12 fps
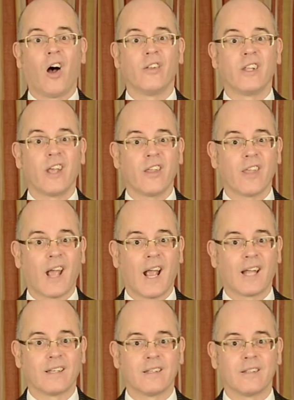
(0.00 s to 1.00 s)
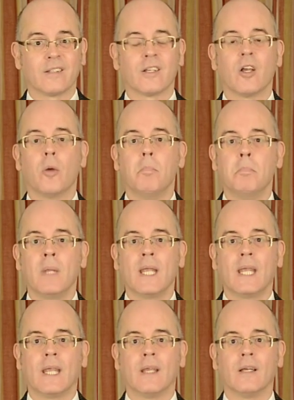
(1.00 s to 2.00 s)
On the other hand,
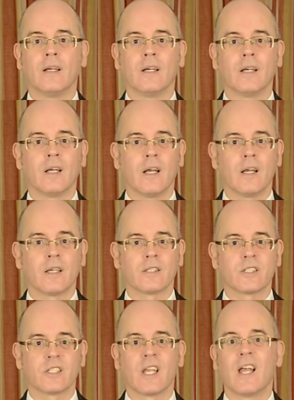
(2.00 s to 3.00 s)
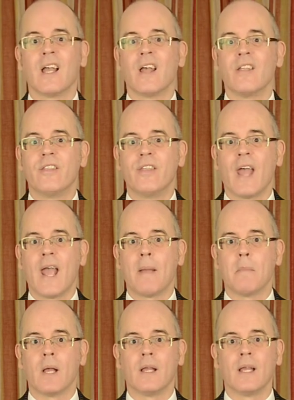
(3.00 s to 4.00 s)
me, us,
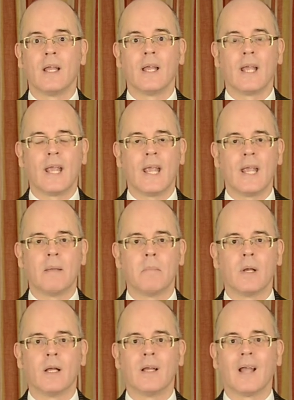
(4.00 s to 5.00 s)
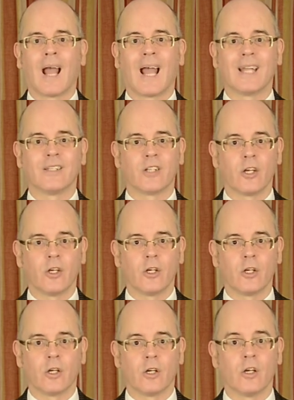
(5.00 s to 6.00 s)
them, him, and
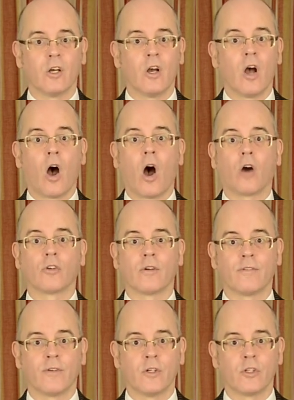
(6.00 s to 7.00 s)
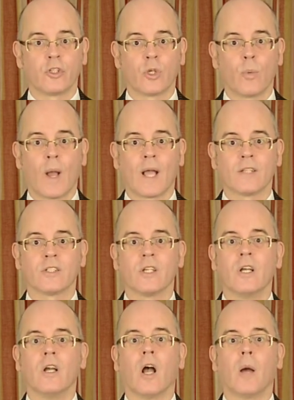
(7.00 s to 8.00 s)
her are referred to as
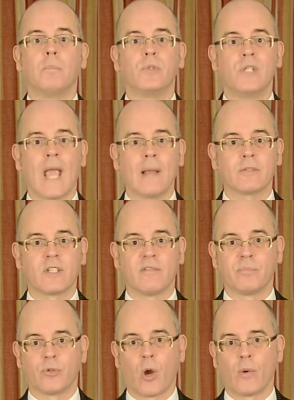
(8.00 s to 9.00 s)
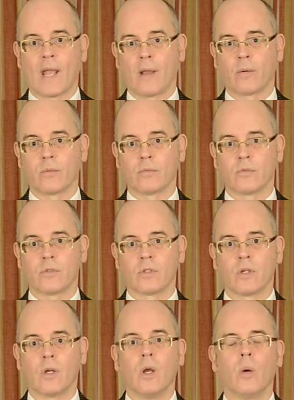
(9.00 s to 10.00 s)
objective pronouns,
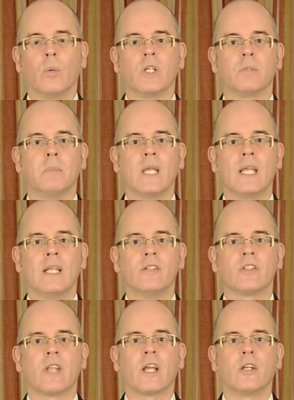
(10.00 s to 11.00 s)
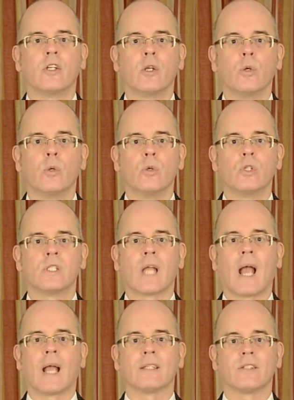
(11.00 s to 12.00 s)
which means they are used
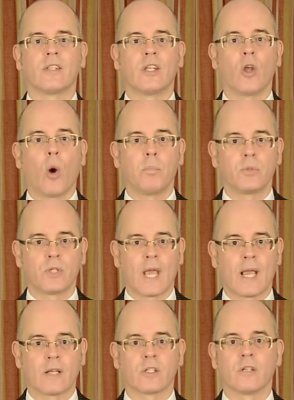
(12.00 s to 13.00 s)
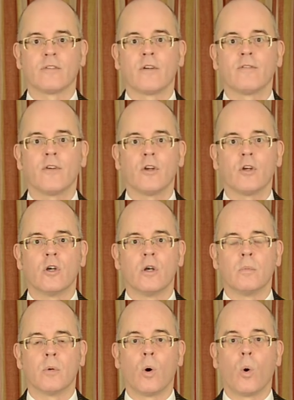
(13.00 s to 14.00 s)
as the object of a
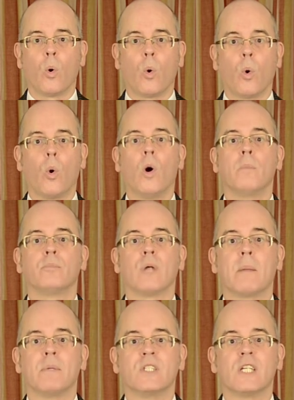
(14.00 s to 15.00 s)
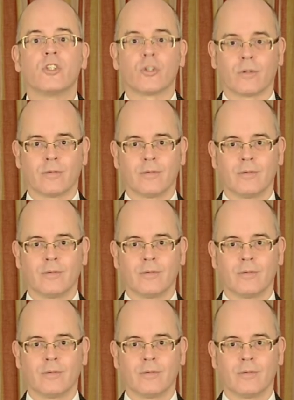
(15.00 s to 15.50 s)
verb or preposition.